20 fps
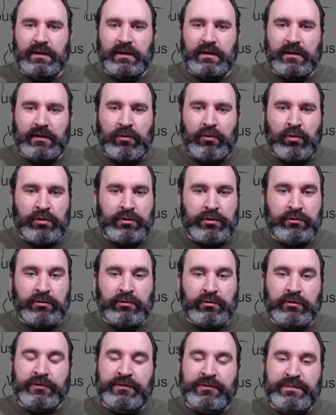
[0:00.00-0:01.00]
or
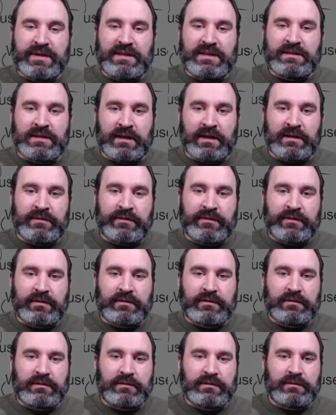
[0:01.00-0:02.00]
Google speed test
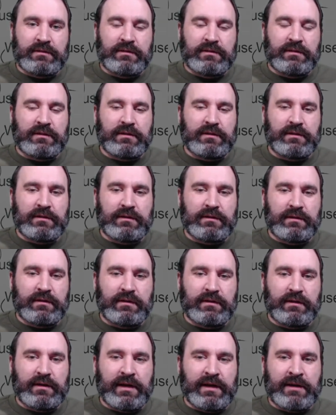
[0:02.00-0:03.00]

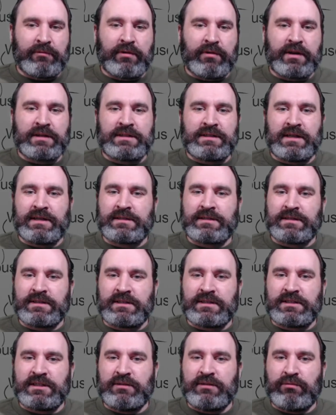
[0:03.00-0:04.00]
and run a test and
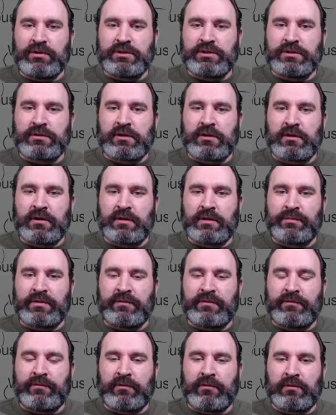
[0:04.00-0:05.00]
see what your current
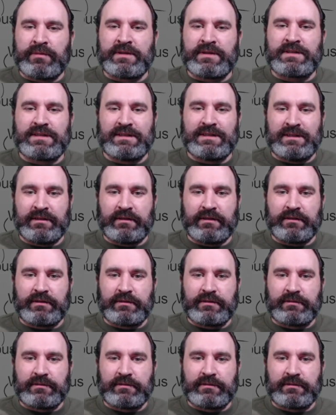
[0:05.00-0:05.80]
performance is.